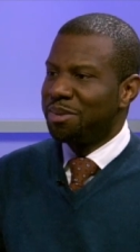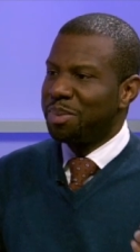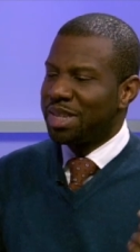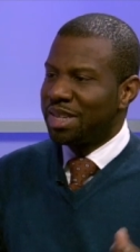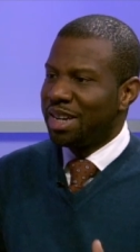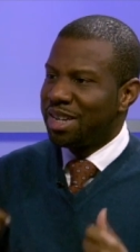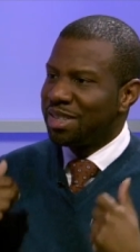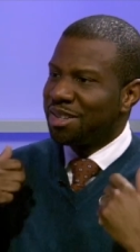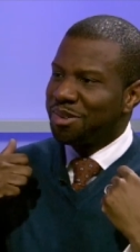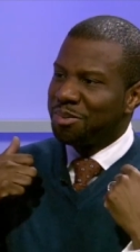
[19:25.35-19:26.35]
But
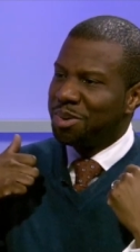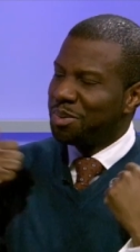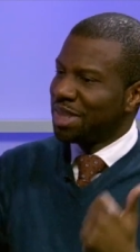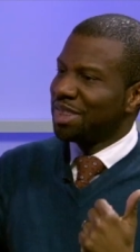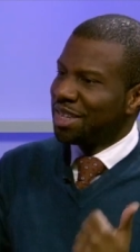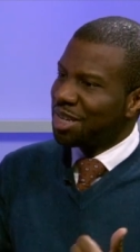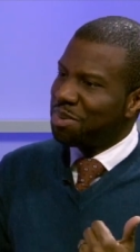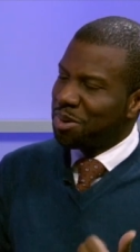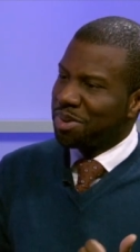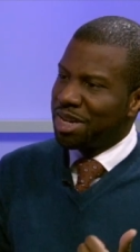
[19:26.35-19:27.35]
yet, when we think
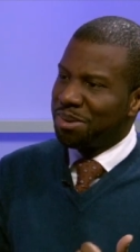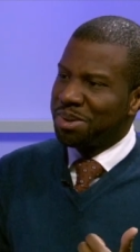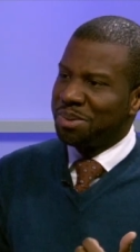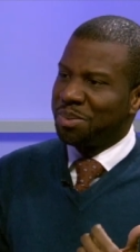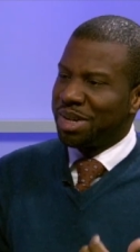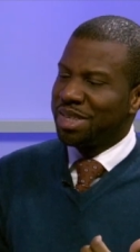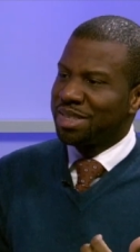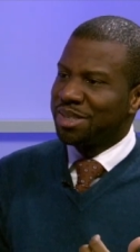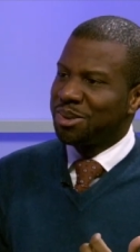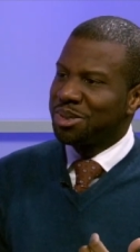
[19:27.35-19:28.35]
about predominantly white
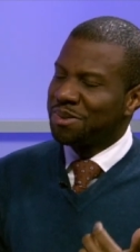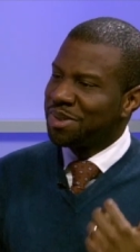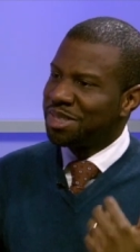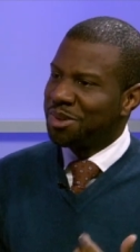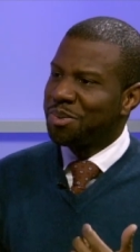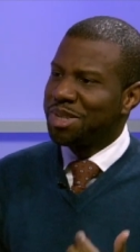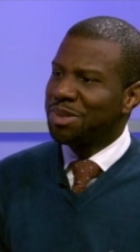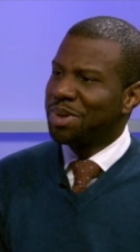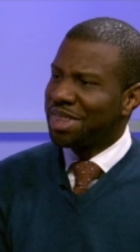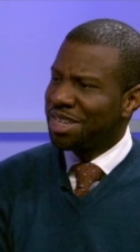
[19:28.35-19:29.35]
institutions, for some
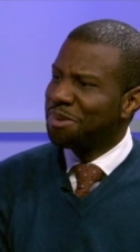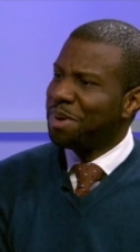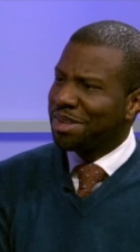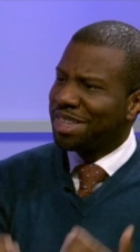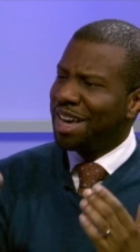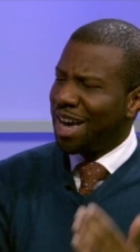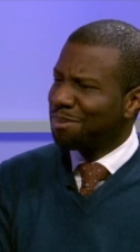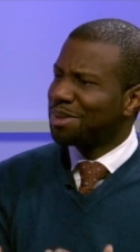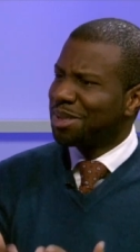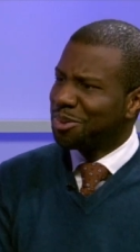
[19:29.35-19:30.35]
reason we think about the
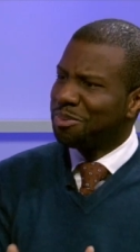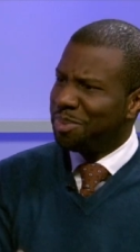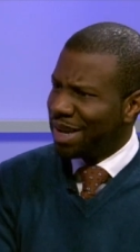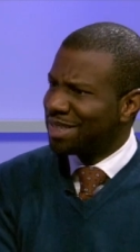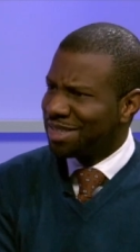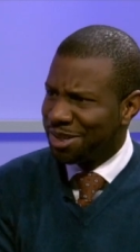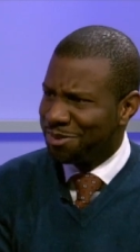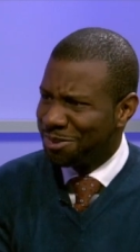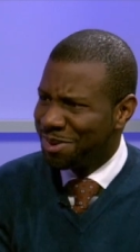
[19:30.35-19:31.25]
absolute best of them.